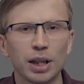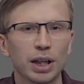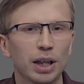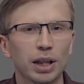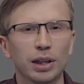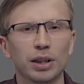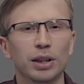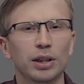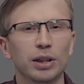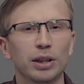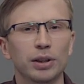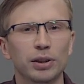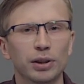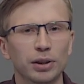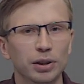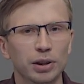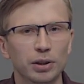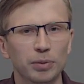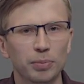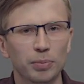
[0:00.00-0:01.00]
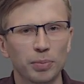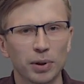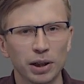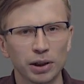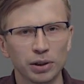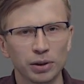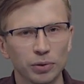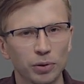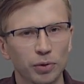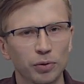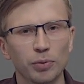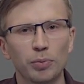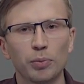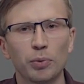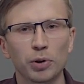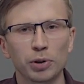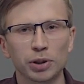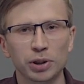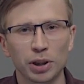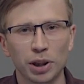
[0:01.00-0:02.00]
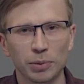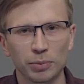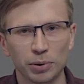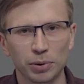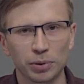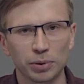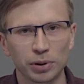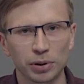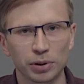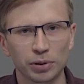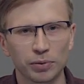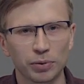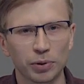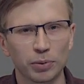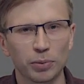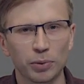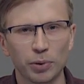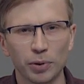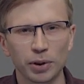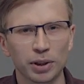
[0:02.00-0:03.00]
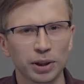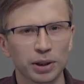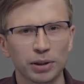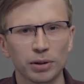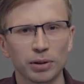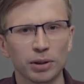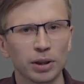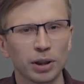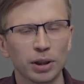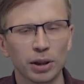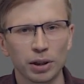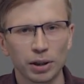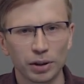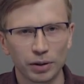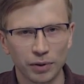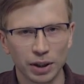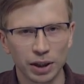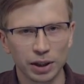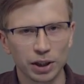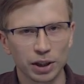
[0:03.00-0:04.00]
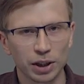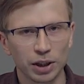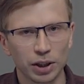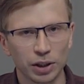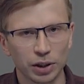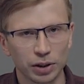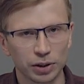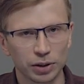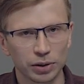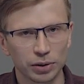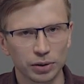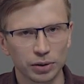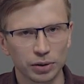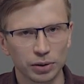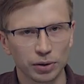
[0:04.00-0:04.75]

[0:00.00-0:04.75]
an integral part of most computers for more than 20 years.